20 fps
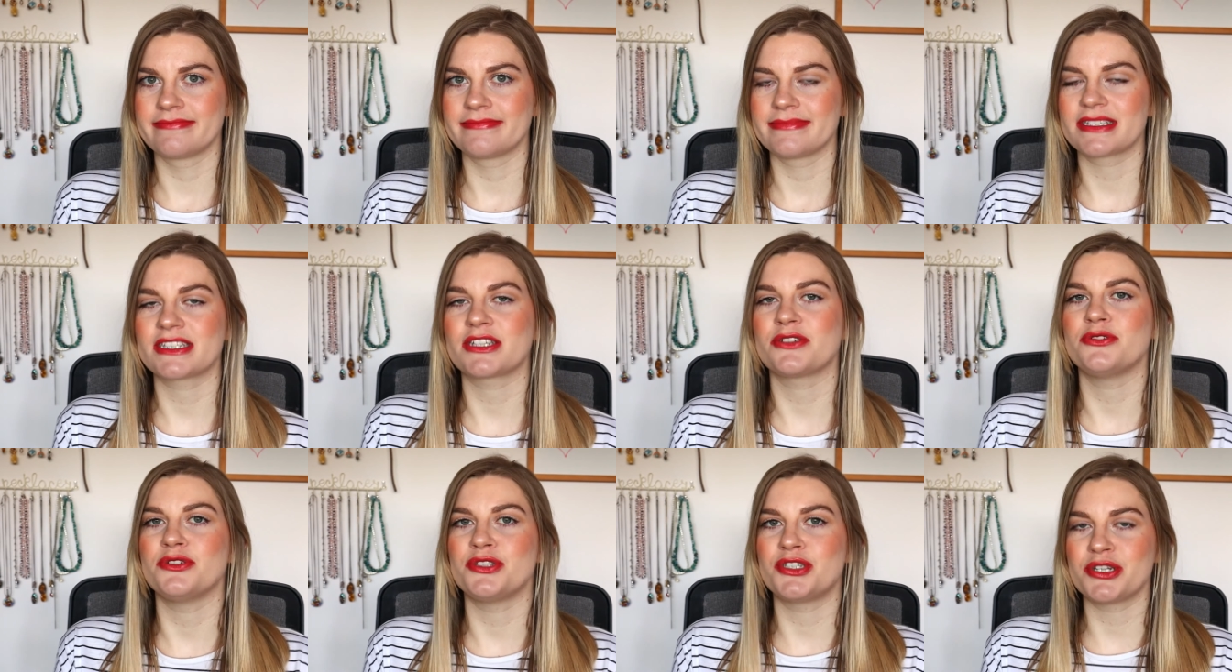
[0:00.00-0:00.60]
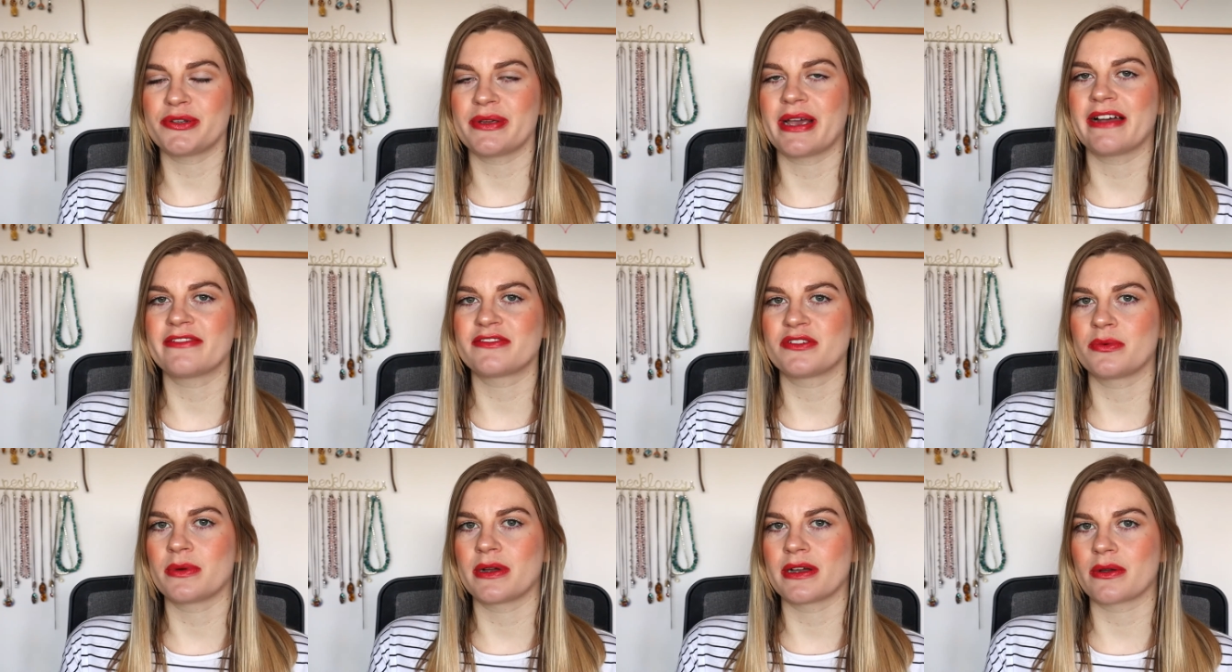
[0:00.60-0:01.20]
So you do have
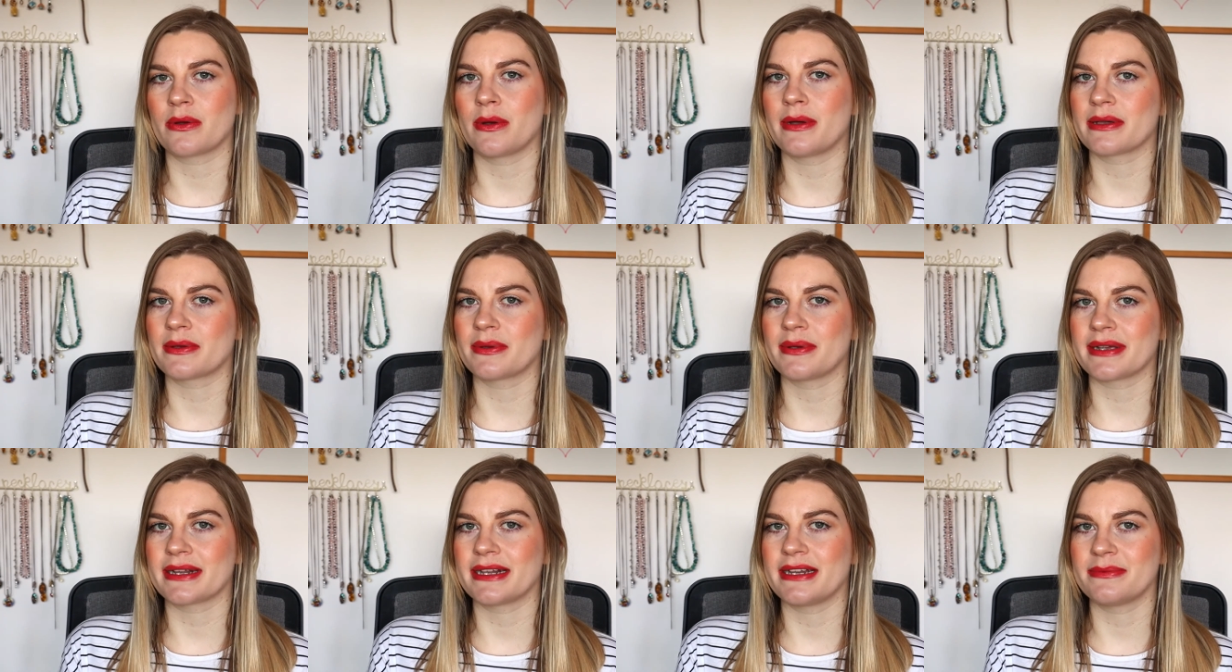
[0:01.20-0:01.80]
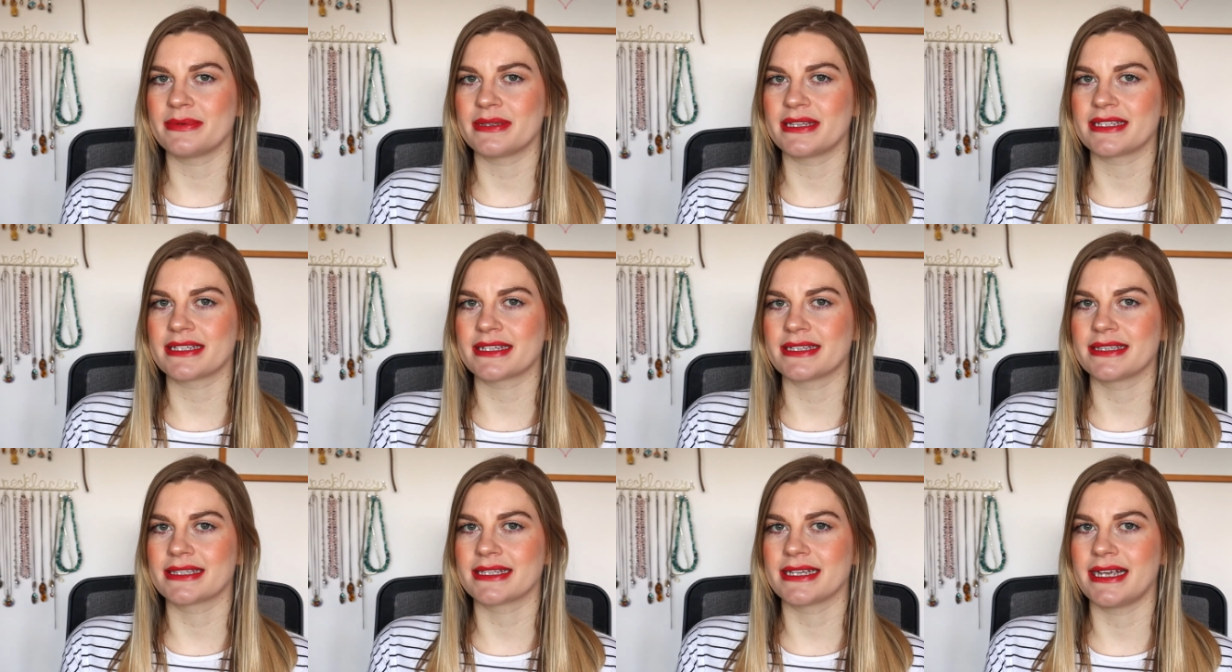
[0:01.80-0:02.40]
to work quite quickly with this
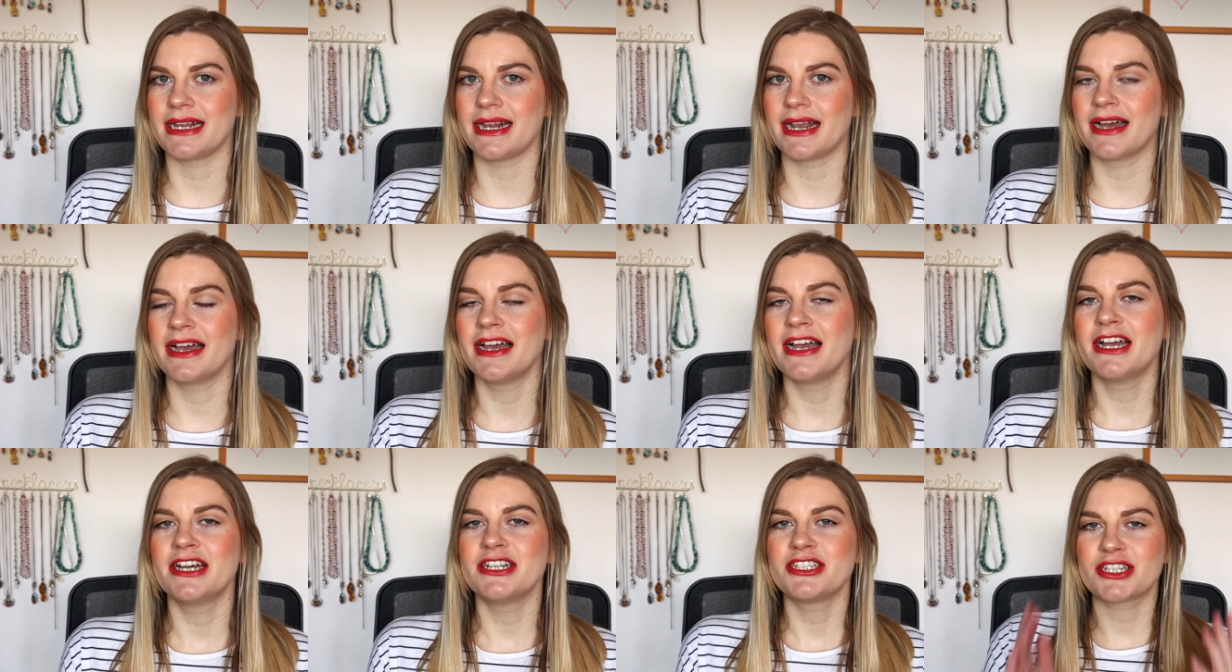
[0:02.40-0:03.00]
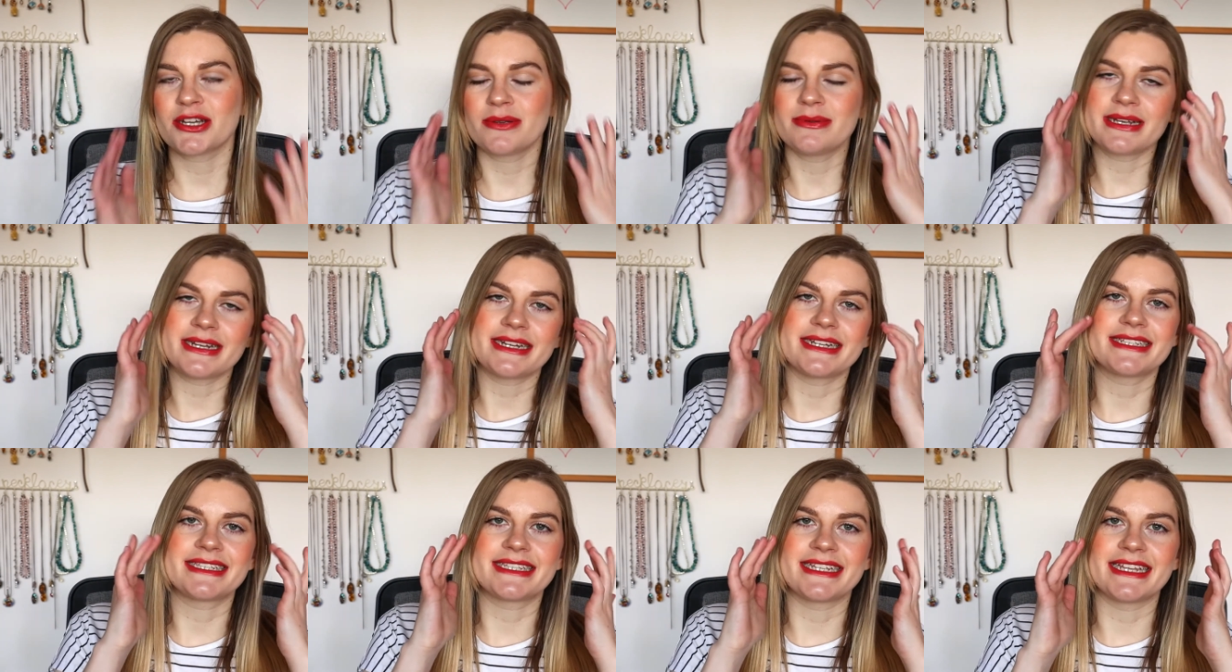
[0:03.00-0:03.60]
concealer. Don't let
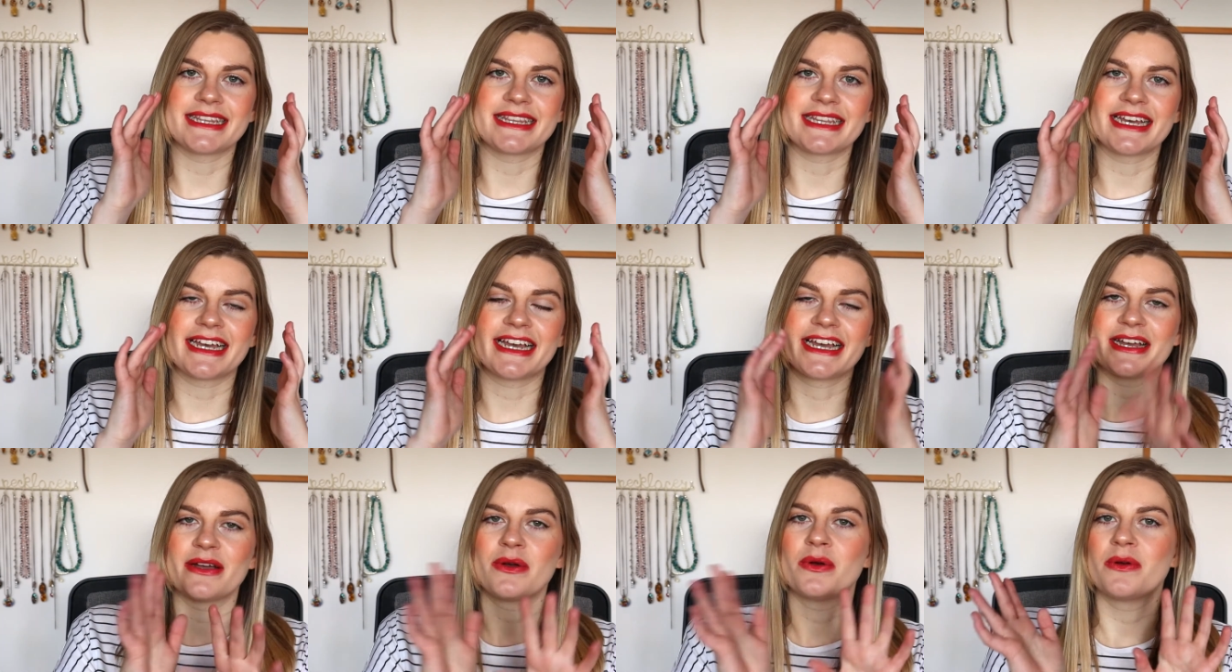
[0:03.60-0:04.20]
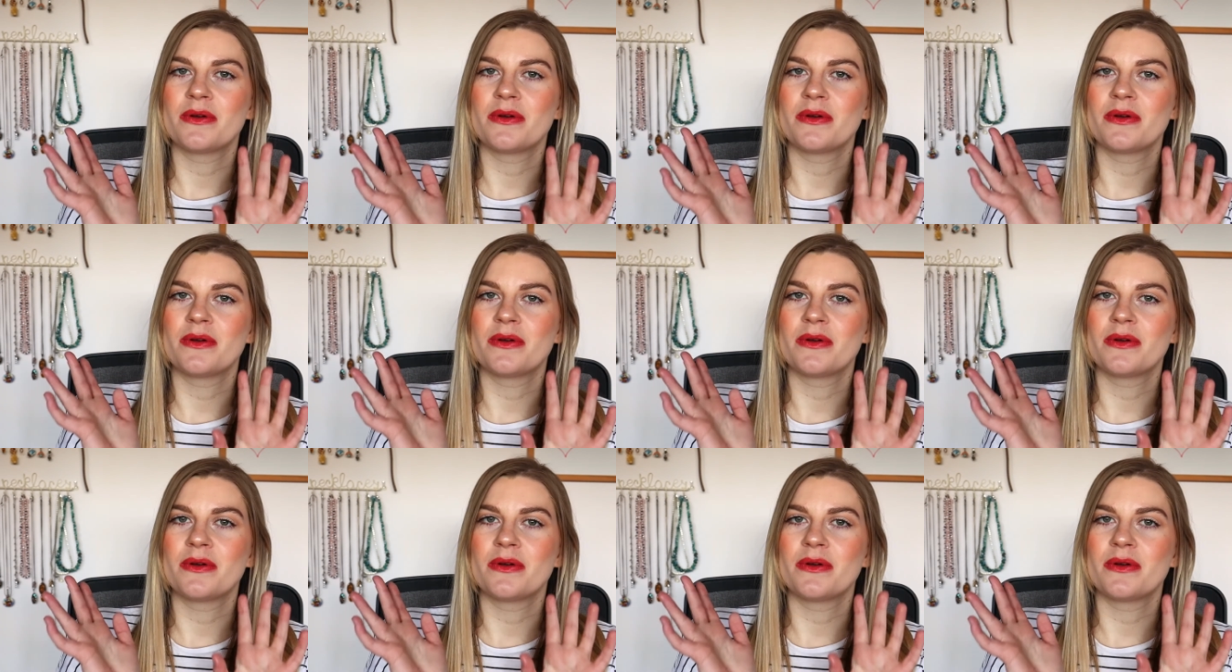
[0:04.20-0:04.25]
it sit there.